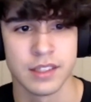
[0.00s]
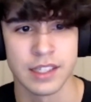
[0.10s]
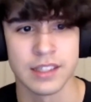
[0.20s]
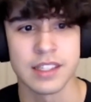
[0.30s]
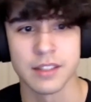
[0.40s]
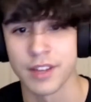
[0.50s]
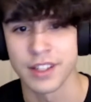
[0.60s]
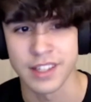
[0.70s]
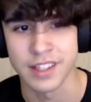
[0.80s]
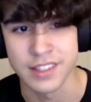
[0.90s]
in the
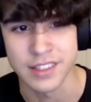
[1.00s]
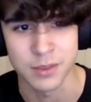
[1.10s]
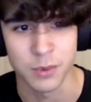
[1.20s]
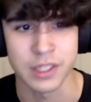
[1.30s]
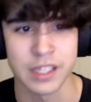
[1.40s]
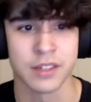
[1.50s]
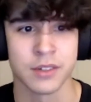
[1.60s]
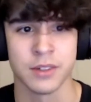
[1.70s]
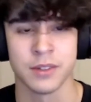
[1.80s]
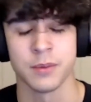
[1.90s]
event that it doesn't work out
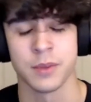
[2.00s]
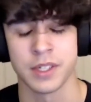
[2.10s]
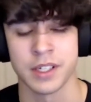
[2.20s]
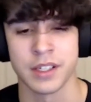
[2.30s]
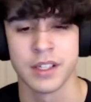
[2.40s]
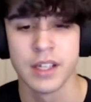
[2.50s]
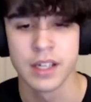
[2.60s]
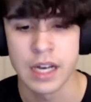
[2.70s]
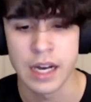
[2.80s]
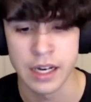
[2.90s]
or whatnot.
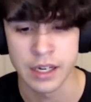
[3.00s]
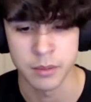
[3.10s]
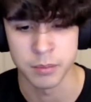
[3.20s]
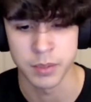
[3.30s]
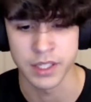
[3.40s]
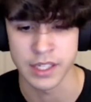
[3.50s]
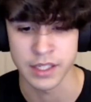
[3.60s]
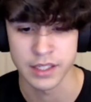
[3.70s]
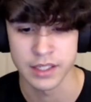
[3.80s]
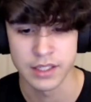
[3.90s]
But
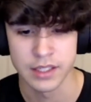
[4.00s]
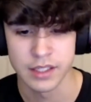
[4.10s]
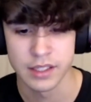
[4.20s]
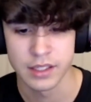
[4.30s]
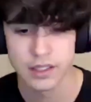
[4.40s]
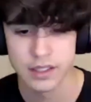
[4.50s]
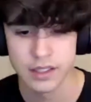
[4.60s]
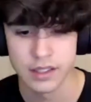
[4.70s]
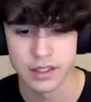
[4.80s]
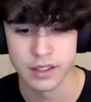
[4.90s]
like
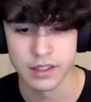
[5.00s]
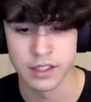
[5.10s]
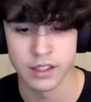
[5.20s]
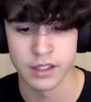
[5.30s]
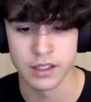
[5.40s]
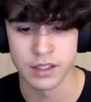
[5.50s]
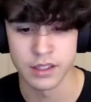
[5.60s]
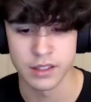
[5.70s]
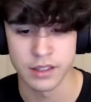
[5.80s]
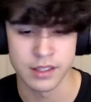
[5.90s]

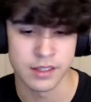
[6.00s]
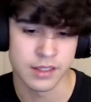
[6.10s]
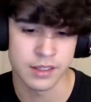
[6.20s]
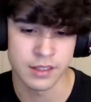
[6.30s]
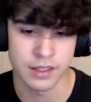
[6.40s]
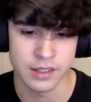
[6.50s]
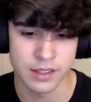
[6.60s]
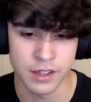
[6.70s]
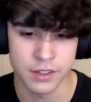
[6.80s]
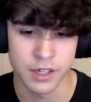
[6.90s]

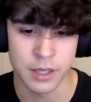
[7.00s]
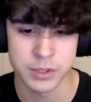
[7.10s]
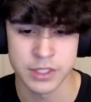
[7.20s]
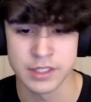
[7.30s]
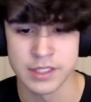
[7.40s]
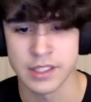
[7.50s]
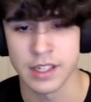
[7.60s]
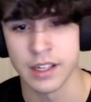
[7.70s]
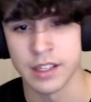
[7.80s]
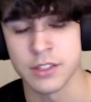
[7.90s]
the other option is
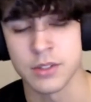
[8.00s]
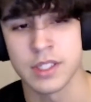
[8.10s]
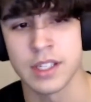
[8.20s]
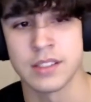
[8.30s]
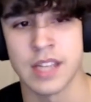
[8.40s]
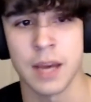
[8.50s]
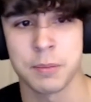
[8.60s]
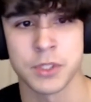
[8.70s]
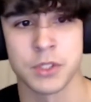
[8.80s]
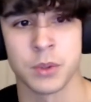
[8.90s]
you can
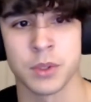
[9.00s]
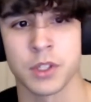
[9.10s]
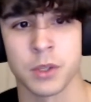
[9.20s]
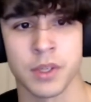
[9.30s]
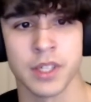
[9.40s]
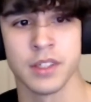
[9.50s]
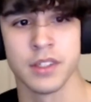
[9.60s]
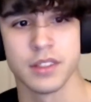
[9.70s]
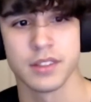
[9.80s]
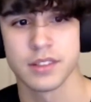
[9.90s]
adapt your career
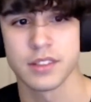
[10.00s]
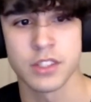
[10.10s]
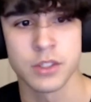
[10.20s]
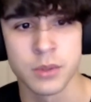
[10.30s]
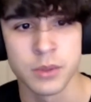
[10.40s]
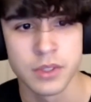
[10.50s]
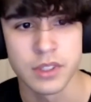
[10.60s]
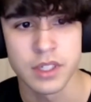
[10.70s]
to